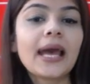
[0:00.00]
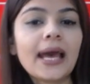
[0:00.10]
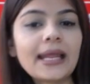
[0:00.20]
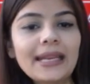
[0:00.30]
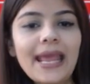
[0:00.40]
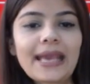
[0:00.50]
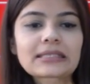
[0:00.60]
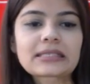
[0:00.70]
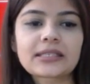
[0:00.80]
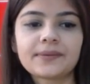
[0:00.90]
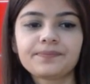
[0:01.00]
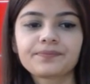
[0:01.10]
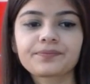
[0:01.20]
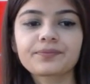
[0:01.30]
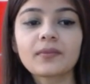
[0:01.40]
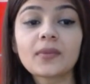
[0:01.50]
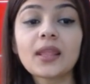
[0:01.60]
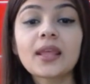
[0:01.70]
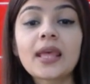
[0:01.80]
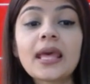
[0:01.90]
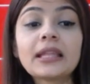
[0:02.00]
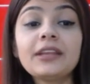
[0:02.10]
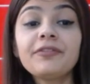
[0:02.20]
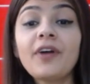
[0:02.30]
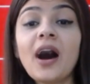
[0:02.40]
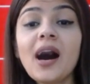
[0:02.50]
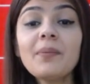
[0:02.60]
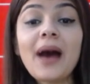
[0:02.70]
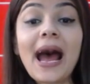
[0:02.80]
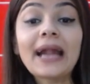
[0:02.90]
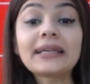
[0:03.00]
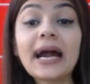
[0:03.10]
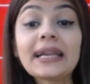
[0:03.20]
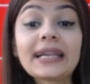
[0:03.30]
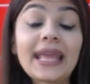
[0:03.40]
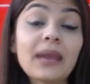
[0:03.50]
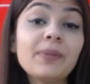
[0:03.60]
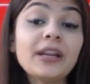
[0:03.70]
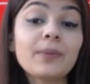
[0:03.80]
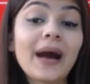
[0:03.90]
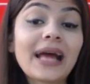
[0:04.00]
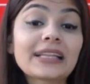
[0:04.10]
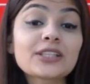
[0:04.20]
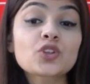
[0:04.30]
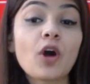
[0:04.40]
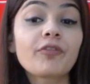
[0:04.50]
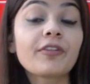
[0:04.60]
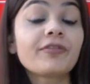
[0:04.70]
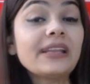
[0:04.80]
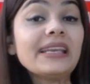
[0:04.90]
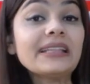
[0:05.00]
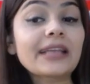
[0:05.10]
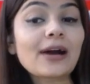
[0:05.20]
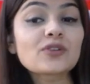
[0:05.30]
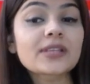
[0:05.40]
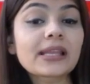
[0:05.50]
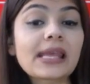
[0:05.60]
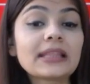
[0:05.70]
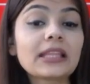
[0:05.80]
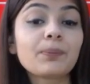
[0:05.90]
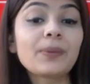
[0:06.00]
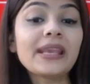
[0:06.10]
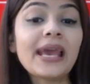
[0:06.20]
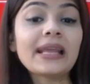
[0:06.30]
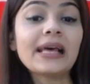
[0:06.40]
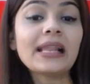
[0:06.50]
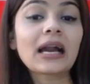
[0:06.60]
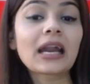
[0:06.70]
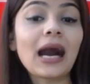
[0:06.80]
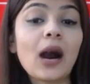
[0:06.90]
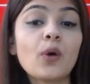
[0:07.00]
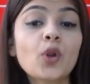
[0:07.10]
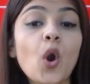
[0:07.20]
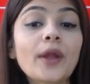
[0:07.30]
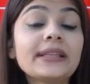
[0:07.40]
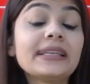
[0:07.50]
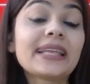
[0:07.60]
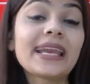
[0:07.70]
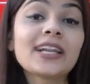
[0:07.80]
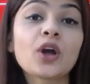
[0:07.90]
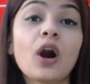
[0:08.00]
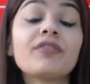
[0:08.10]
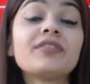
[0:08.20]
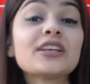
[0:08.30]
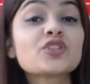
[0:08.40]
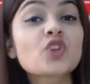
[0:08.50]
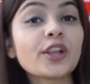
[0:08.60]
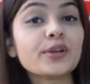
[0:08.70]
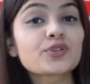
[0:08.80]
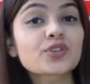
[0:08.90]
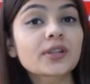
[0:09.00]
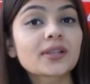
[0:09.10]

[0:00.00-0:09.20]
Next, the firm had a debit balance of 15,000 in the P&L account on the date of dissolution.